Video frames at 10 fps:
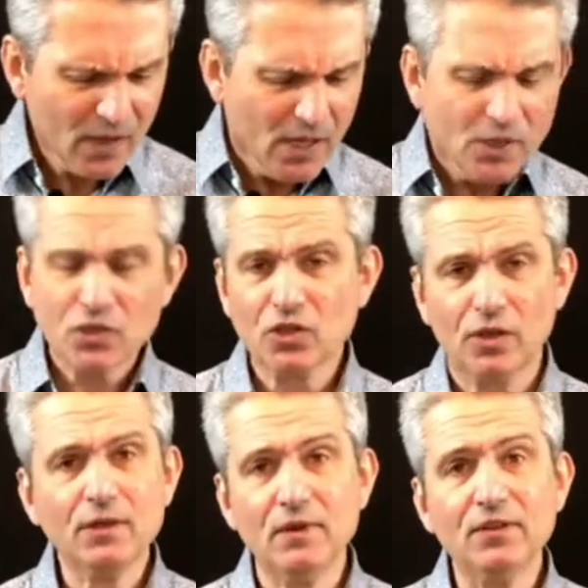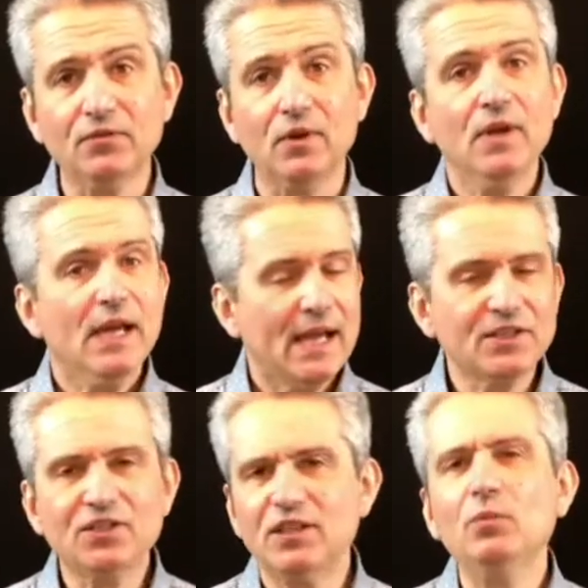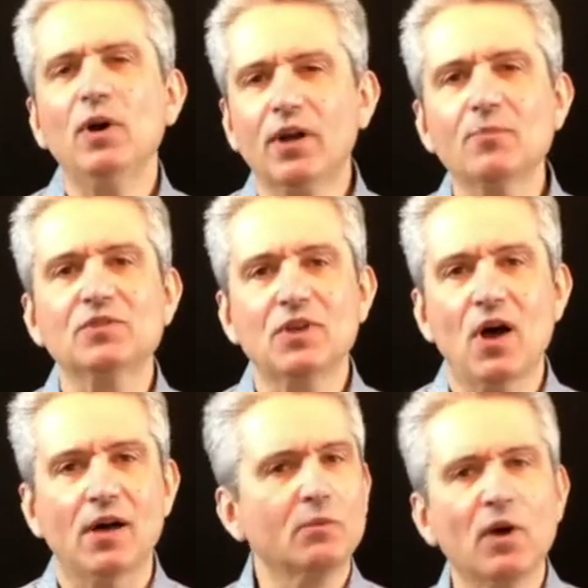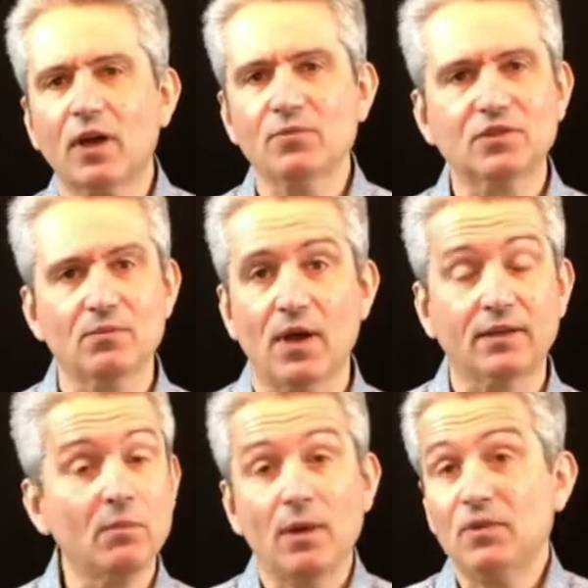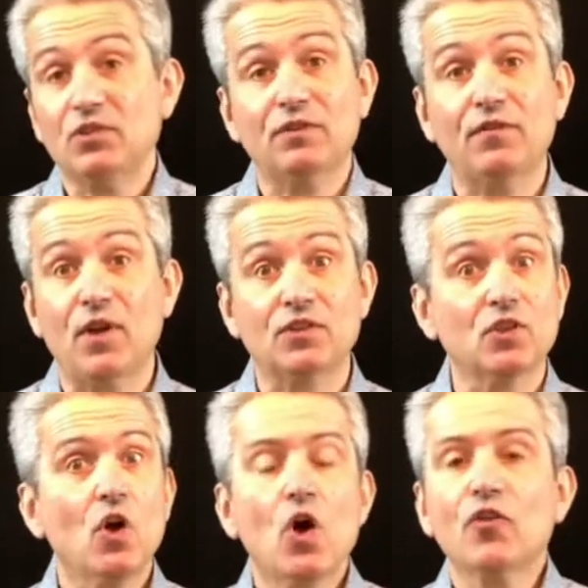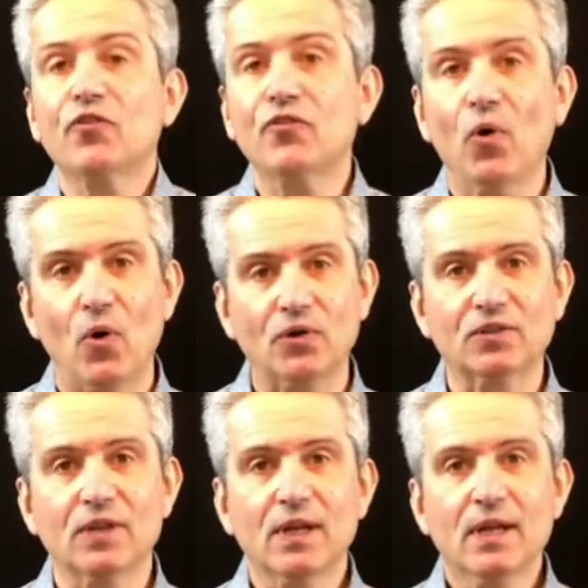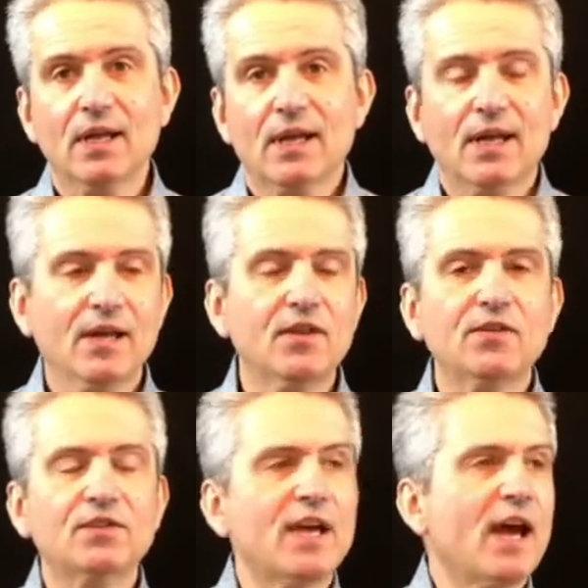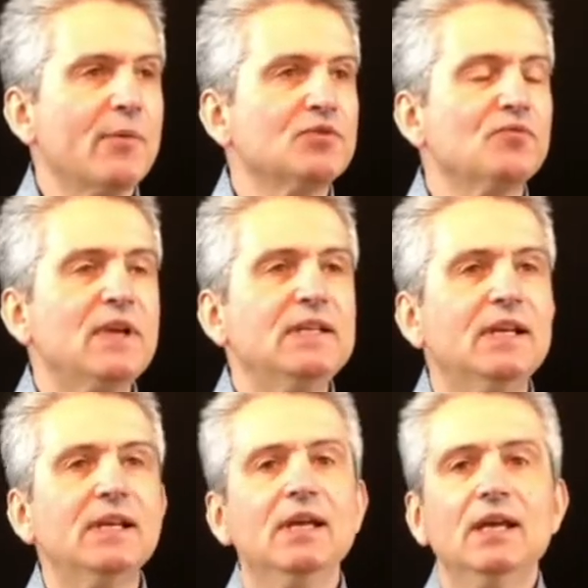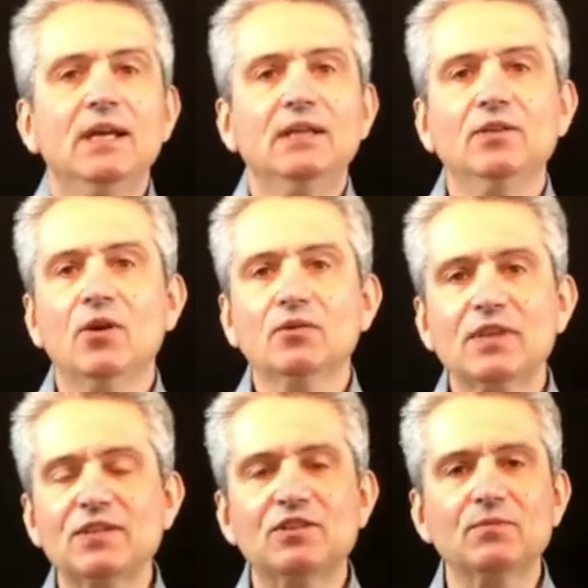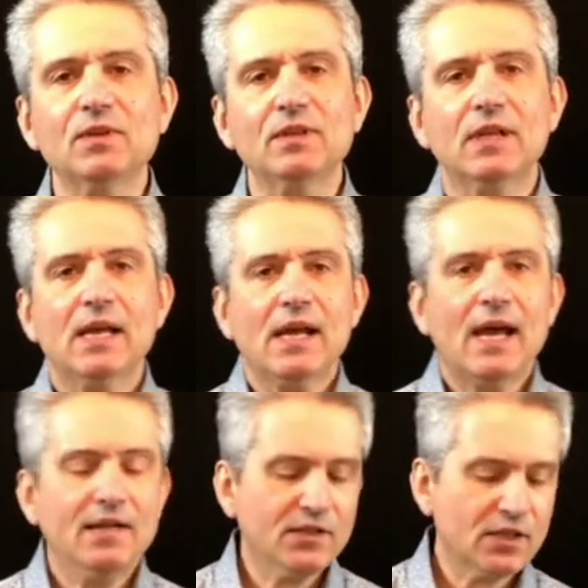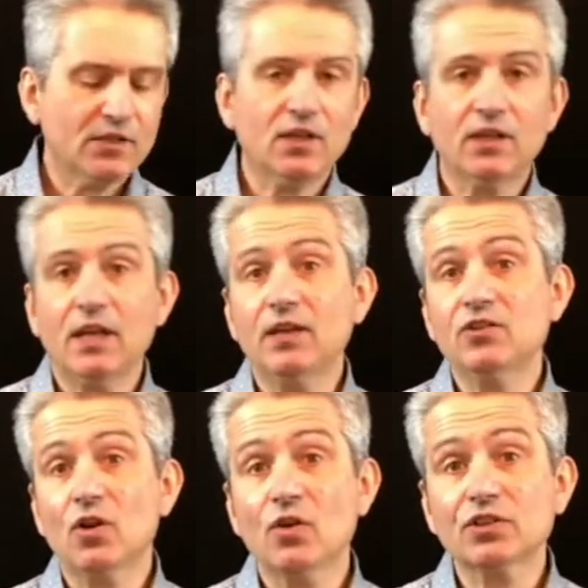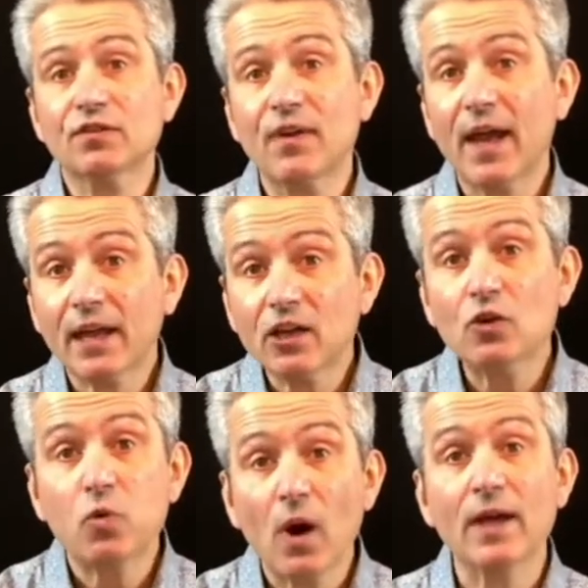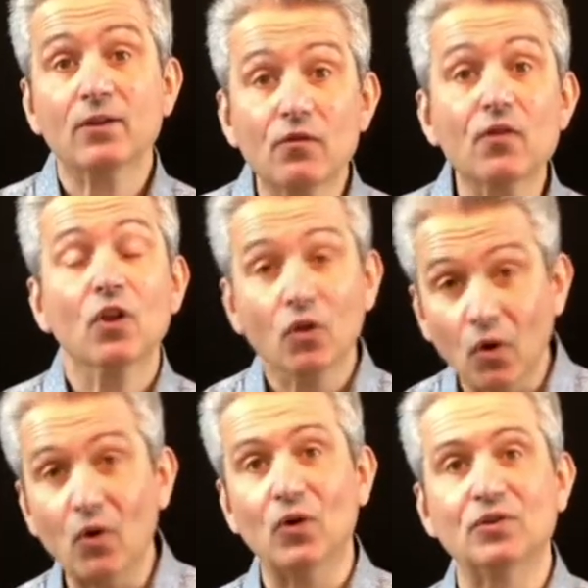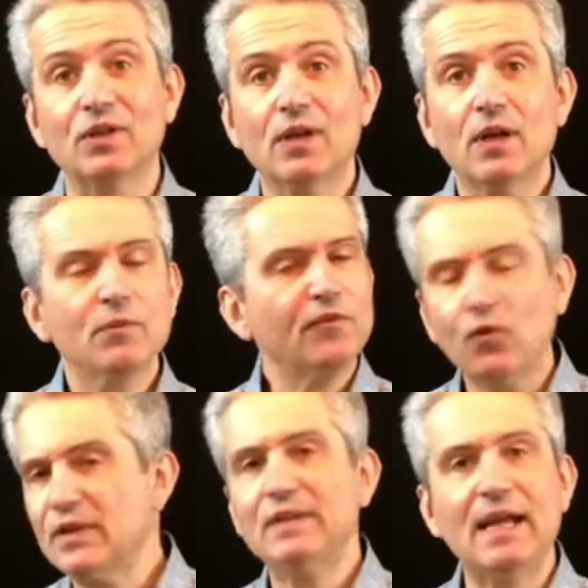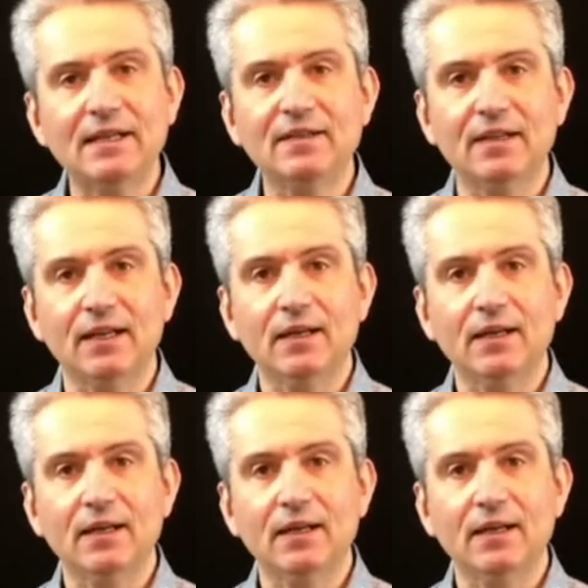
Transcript: So slowly read through and see what comes to heart, what comes to mind. It might be just a verse, a thought. The other day I was reading in the Old Testament and it said that King Jehoshaphat inquired of the Lord before he did anything.